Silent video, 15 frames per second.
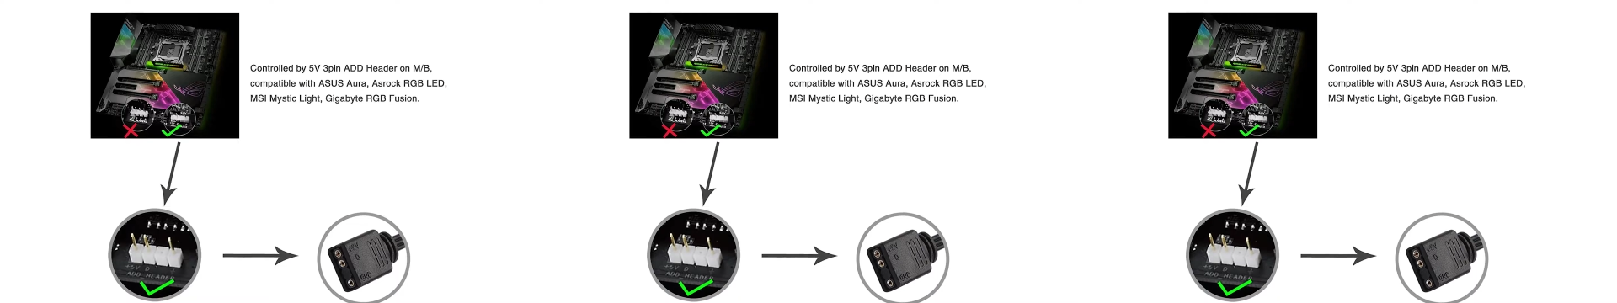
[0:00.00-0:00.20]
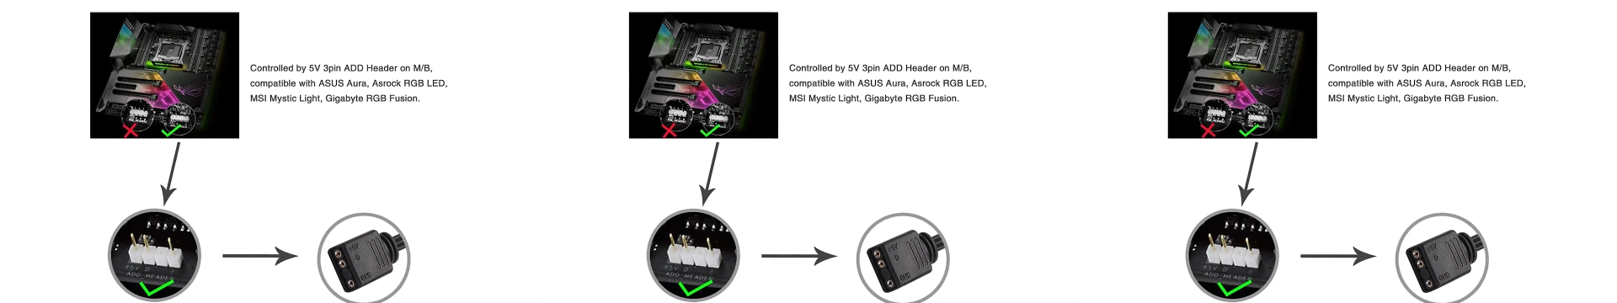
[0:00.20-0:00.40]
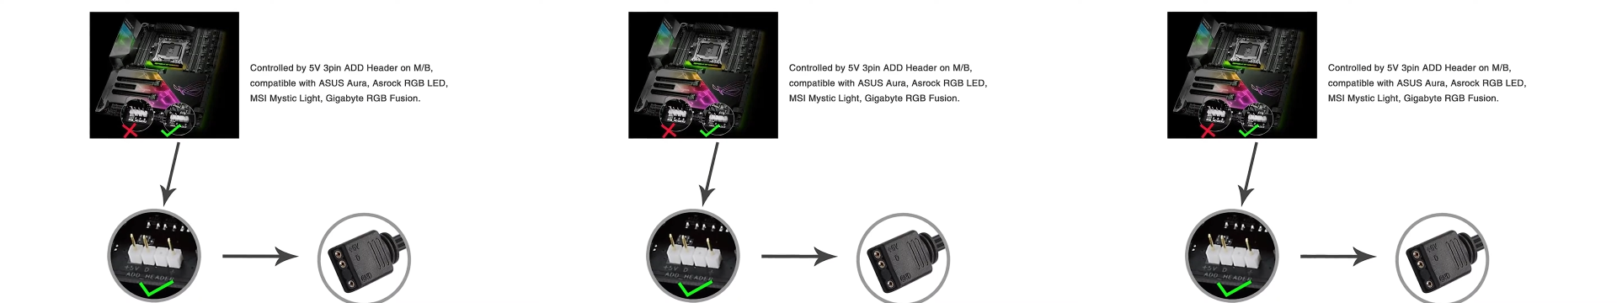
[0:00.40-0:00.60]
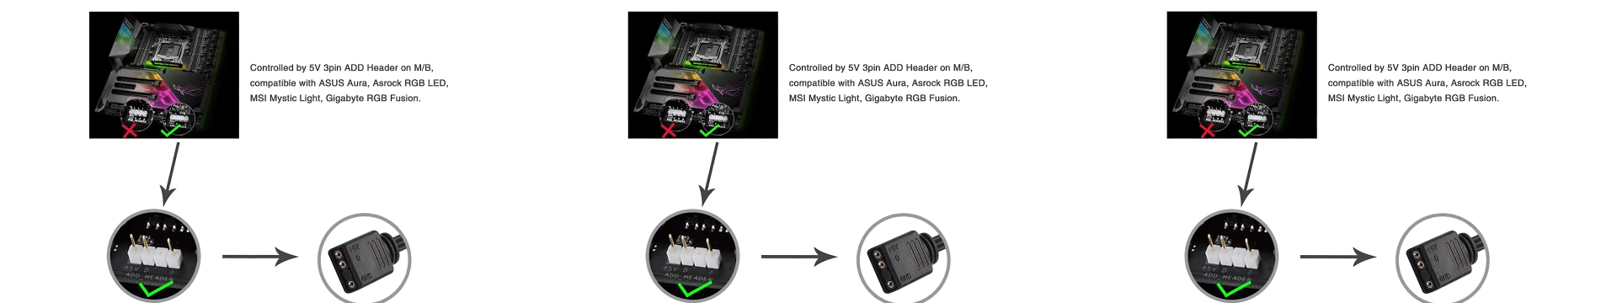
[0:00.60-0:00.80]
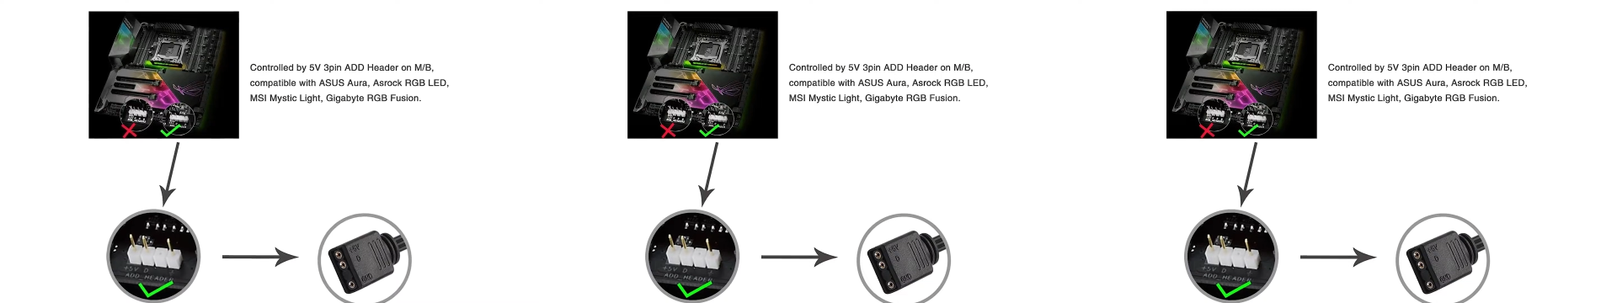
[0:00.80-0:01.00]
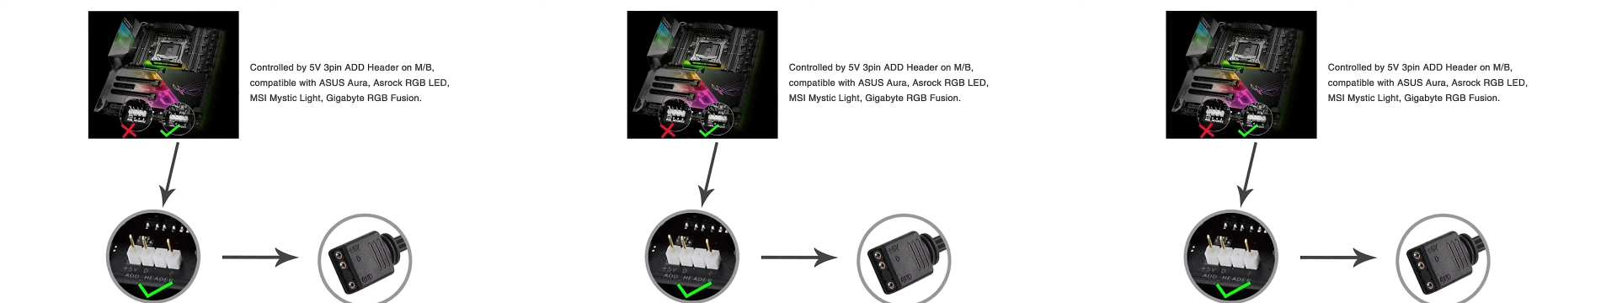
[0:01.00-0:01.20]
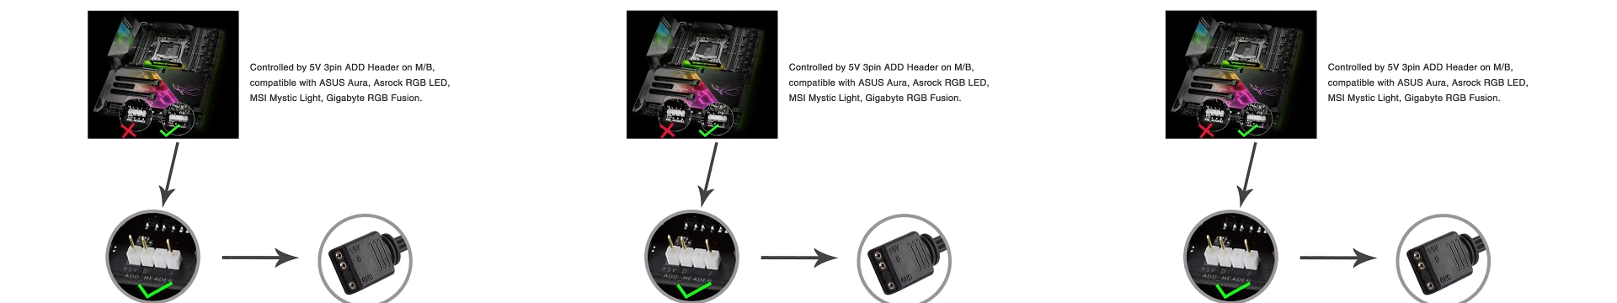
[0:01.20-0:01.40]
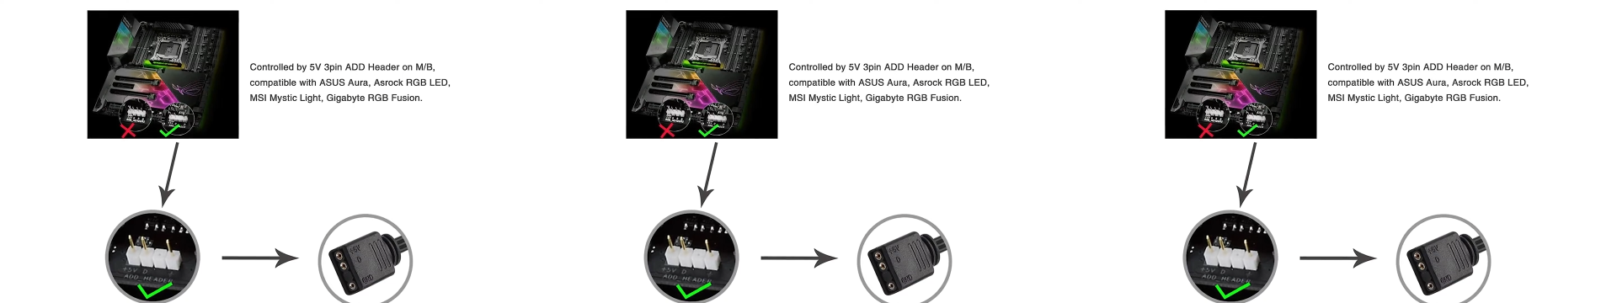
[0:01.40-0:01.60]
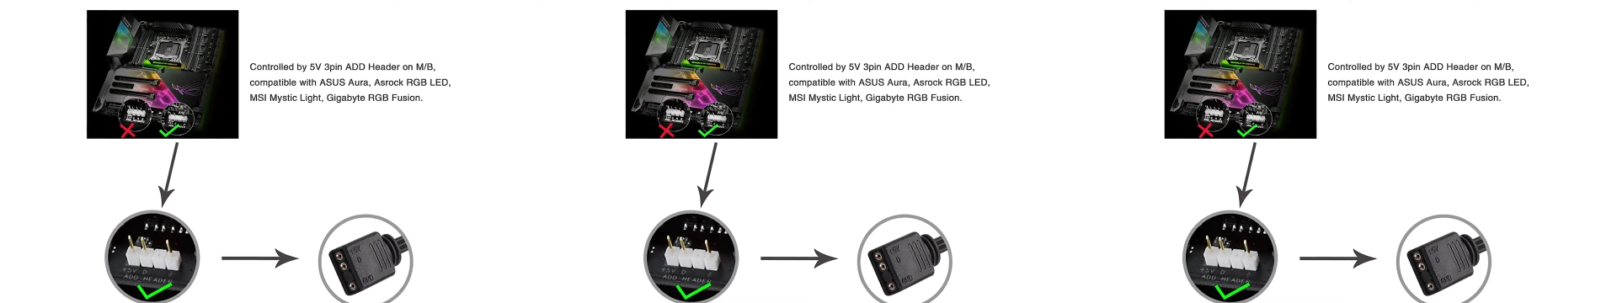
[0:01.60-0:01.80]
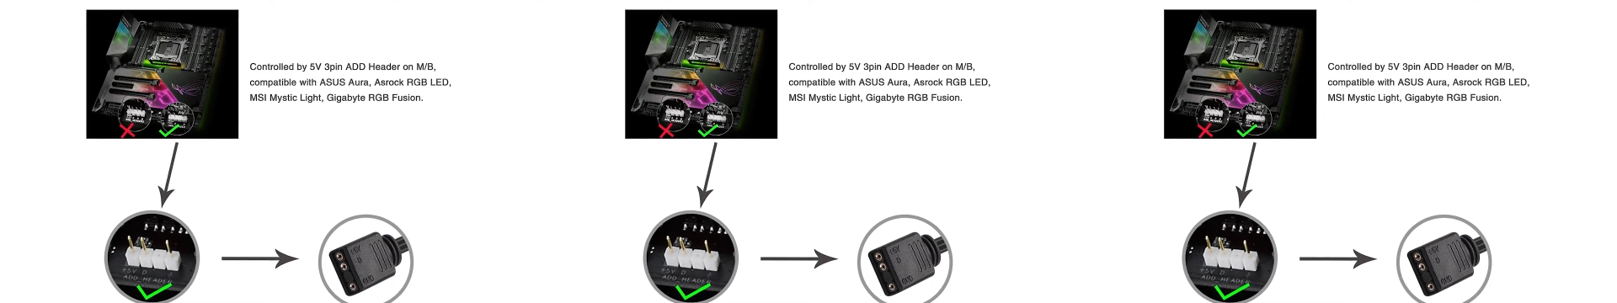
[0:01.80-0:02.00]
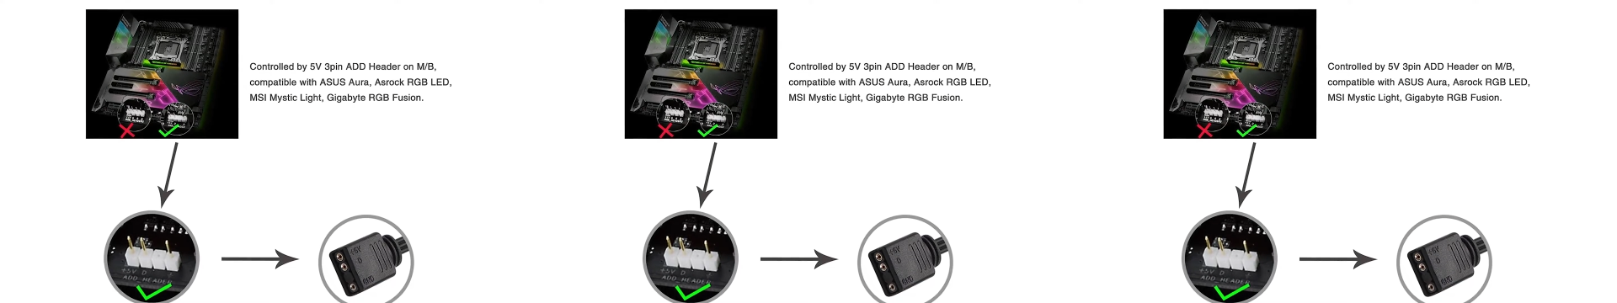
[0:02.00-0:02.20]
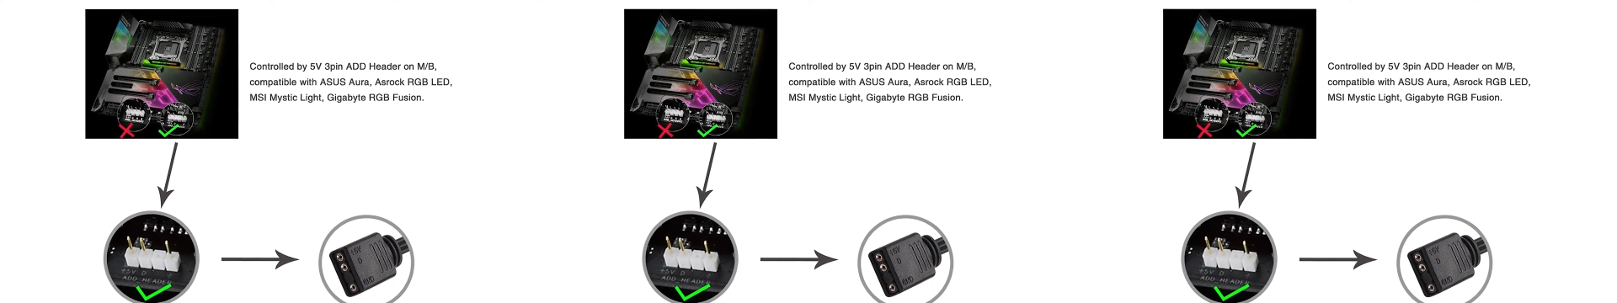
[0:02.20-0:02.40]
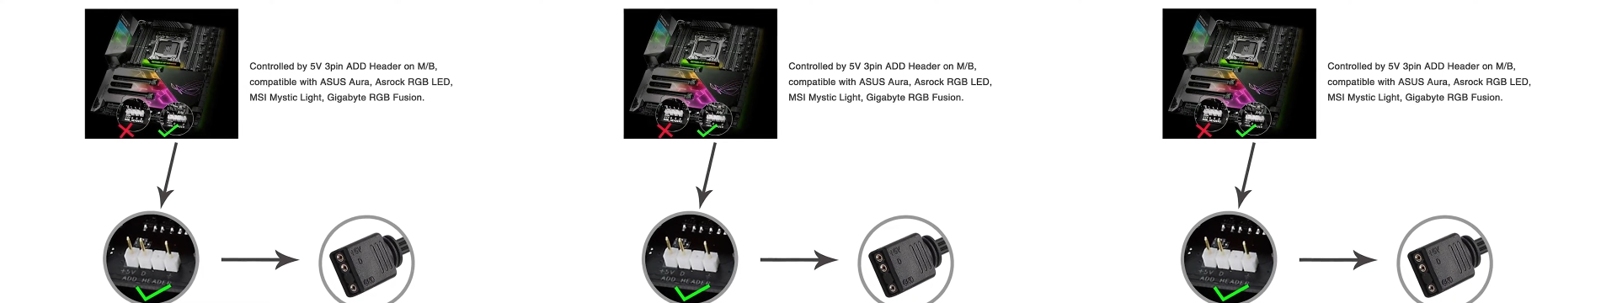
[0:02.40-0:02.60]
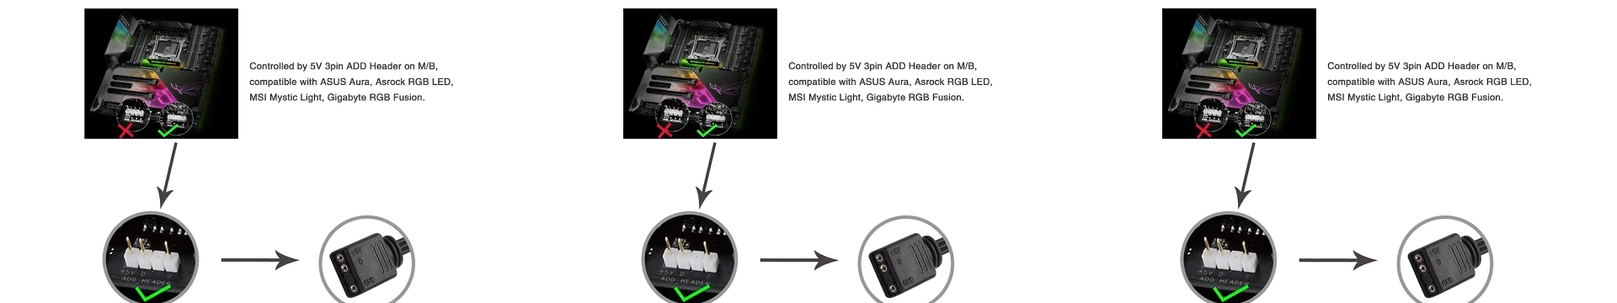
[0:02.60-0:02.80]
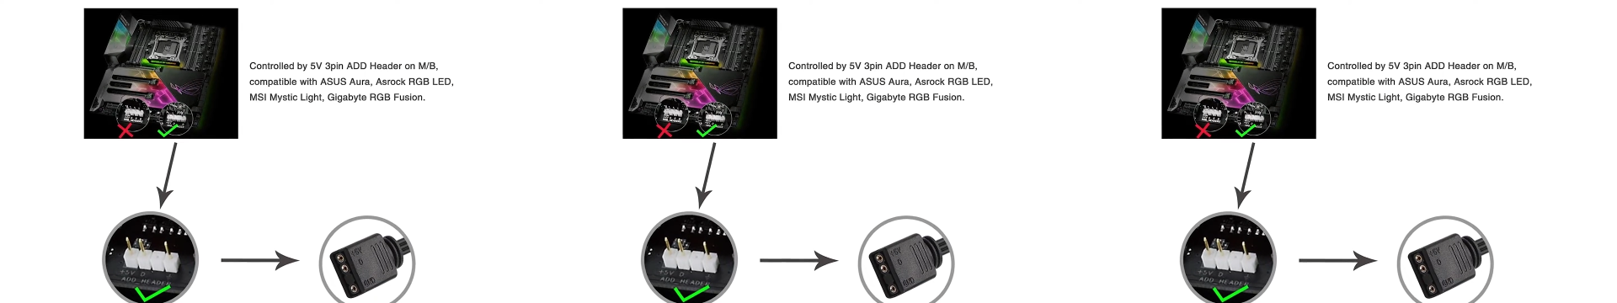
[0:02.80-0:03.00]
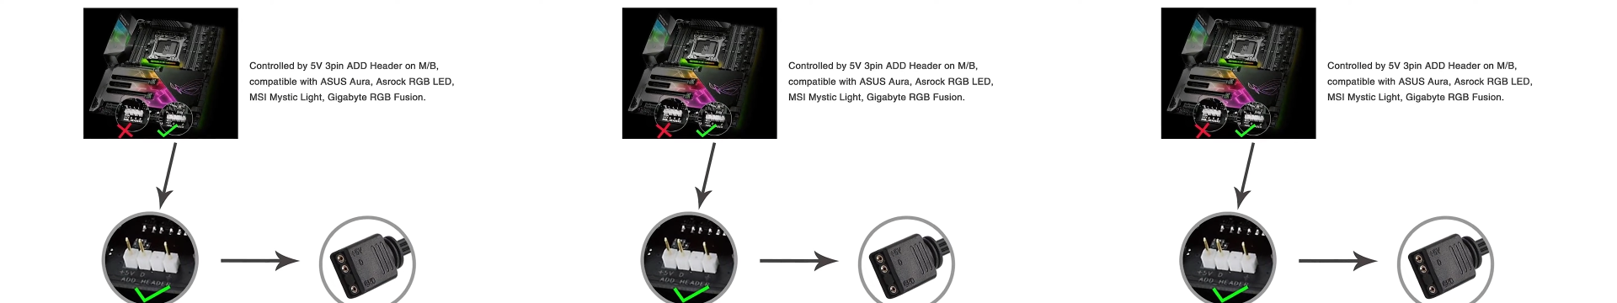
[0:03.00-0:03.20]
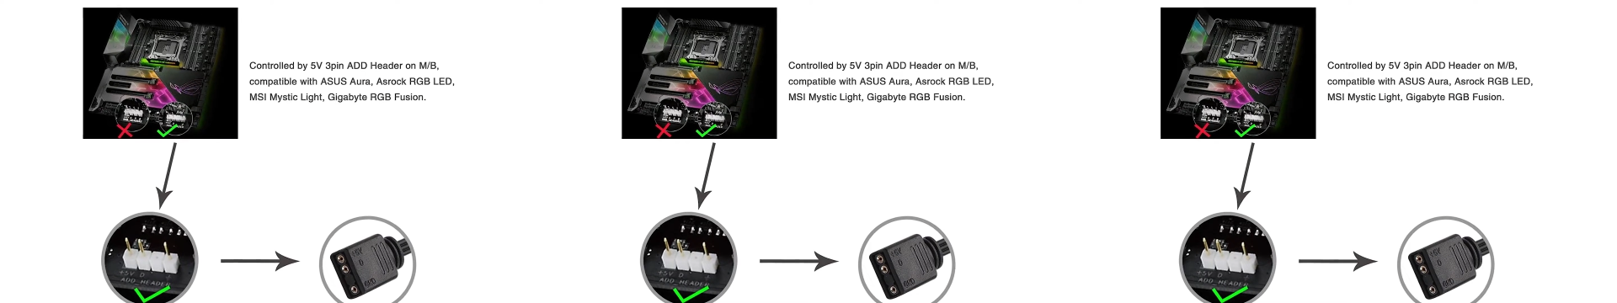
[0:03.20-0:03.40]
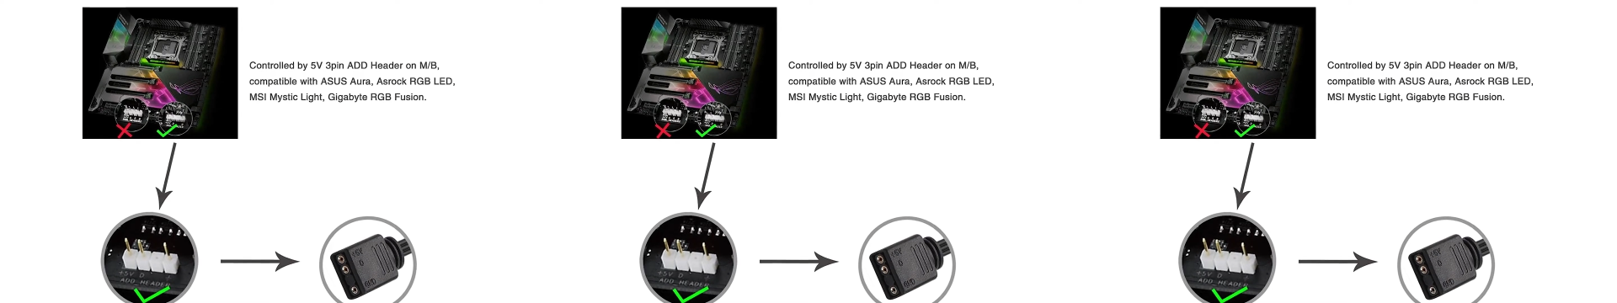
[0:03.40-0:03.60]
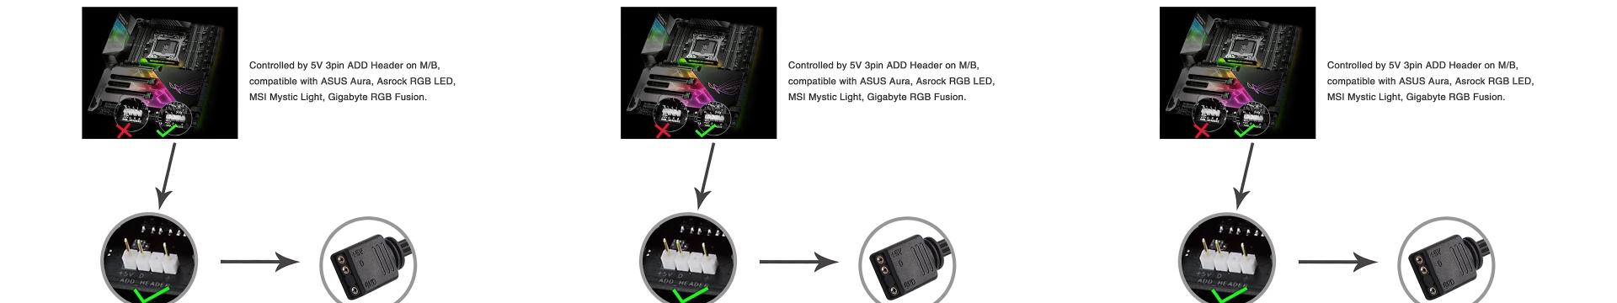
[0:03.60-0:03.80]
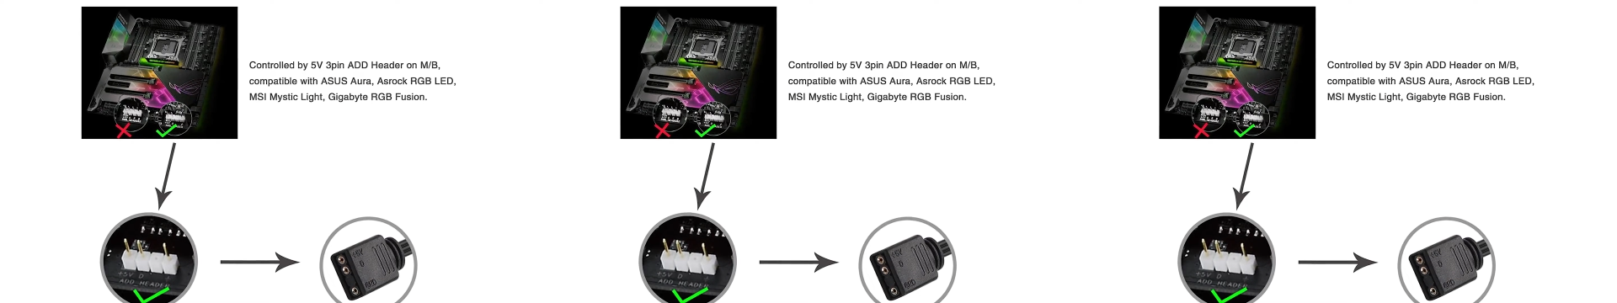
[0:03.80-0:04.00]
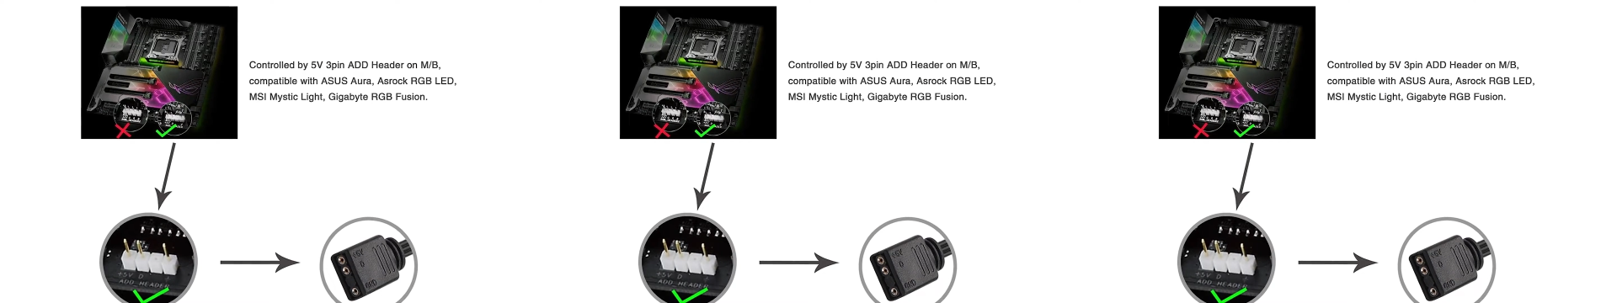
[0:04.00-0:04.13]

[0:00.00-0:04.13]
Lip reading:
No face is visible, so there are no lips to read.